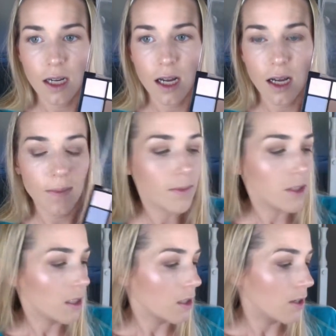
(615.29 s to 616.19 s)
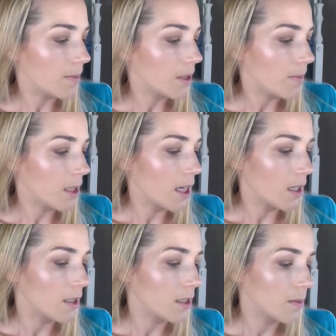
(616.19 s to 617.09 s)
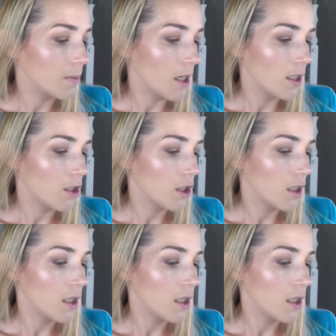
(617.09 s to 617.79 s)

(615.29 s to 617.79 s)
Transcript: I'm just going to grab some of that on this brush,